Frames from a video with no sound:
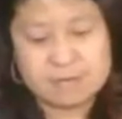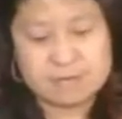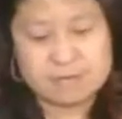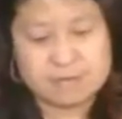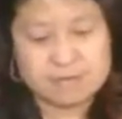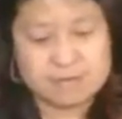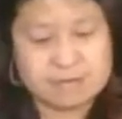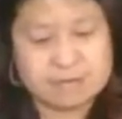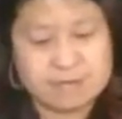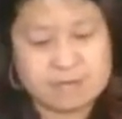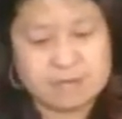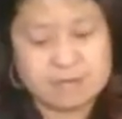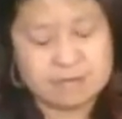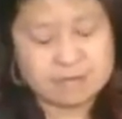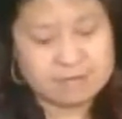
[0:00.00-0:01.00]

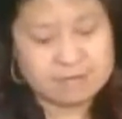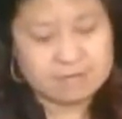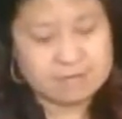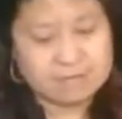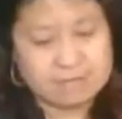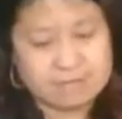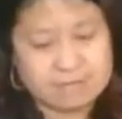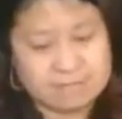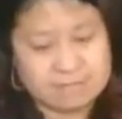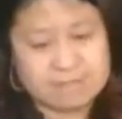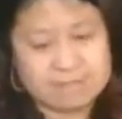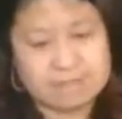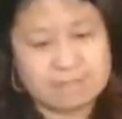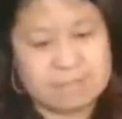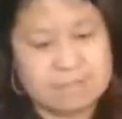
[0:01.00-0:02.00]

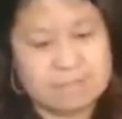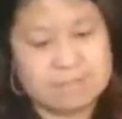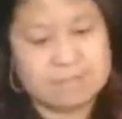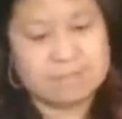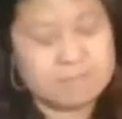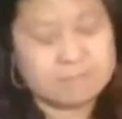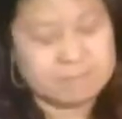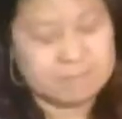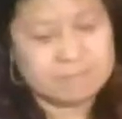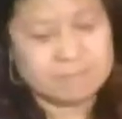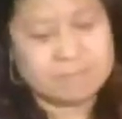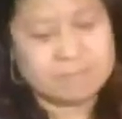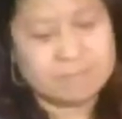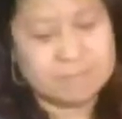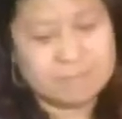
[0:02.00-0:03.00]

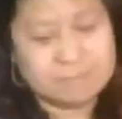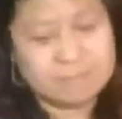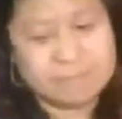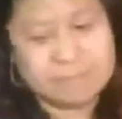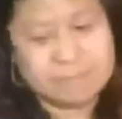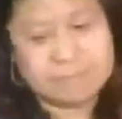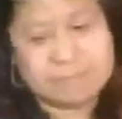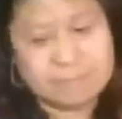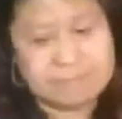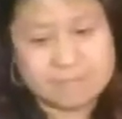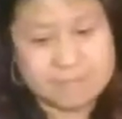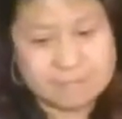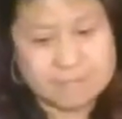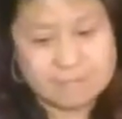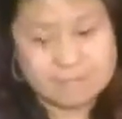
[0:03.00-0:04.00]

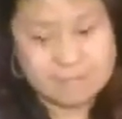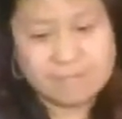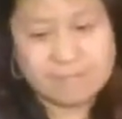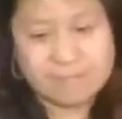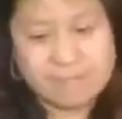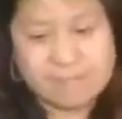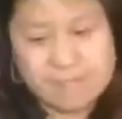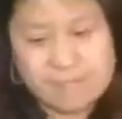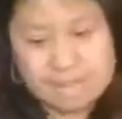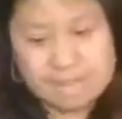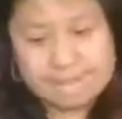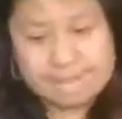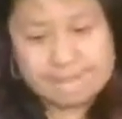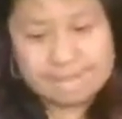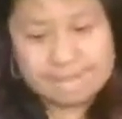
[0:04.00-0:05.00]

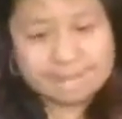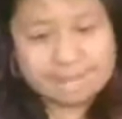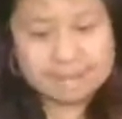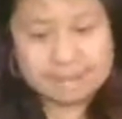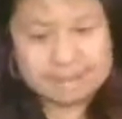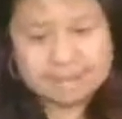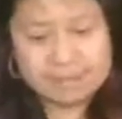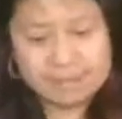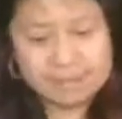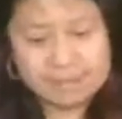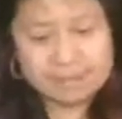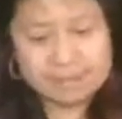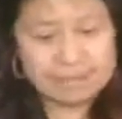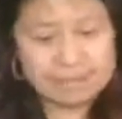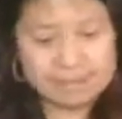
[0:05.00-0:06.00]

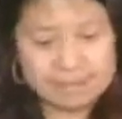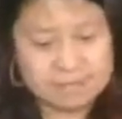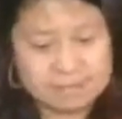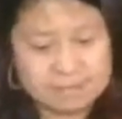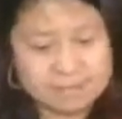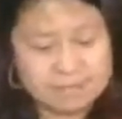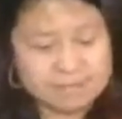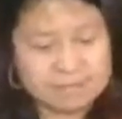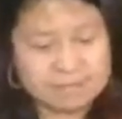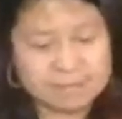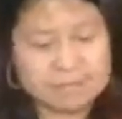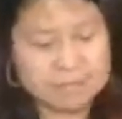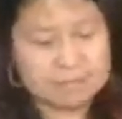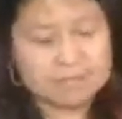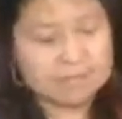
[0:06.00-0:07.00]

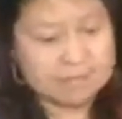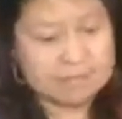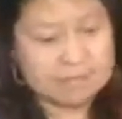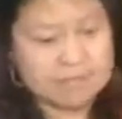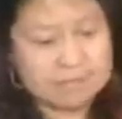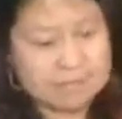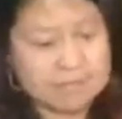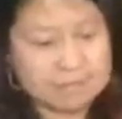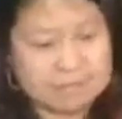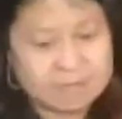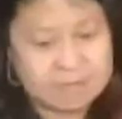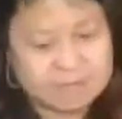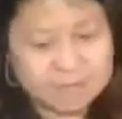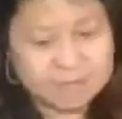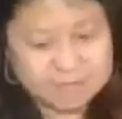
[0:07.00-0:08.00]
(not speaking)